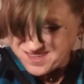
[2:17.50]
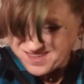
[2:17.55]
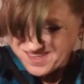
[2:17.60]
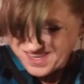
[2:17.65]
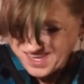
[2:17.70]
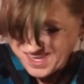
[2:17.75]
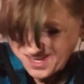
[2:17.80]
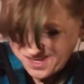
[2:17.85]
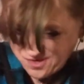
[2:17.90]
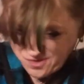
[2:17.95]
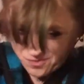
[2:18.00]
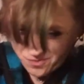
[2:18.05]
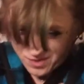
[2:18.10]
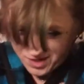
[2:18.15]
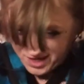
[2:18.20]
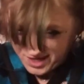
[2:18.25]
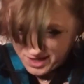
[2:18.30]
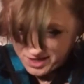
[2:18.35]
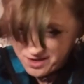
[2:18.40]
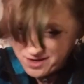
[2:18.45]
He don't want to
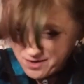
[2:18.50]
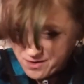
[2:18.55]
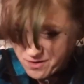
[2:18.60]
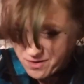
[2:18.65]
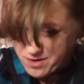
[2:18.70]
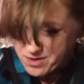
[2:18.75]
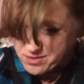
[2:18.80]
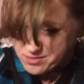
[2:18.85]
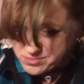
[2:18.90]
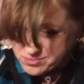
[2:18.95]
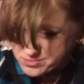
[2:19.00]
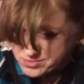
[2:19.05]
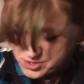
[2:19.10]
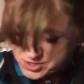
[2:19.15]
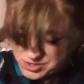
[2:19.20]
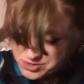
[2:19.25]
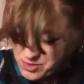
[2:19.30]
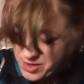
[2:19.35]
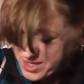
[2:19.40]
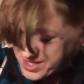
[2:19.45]
hear it. So
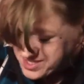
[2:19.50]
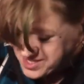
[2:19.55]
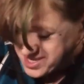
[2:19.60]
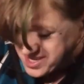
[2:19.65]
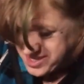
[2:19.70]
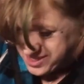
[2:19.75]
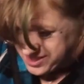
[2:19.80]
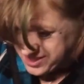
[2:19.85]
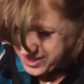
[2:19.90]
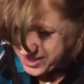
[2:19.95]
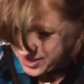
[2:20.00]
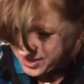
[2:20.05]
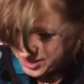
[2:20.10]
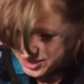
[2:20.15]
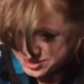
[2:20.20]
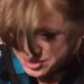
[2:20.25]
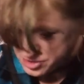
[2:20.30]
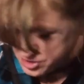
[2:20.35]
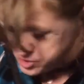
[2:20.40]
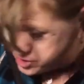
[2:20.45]
I take it out on the
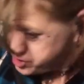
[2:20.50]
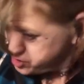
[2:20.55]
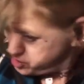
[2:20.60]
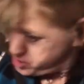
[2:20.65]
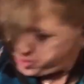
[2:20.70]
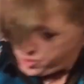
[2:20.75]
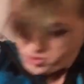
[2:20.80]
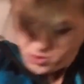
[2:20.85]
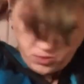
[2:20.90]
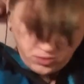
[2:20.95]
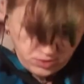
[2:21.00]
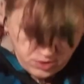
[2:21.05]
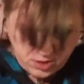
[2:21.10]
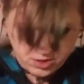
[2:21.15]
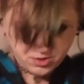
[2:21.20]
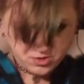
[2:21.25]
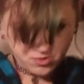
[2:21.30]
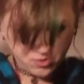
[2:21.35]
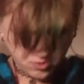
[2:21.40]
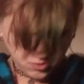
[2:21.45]

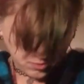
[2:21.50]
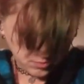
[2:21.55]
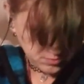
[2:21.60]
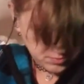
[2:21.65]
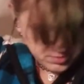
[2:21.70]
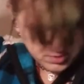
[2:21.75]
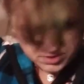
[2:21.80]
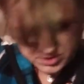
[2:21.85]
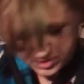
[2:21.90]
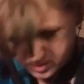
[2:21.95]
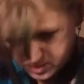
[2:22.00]
YouTubes.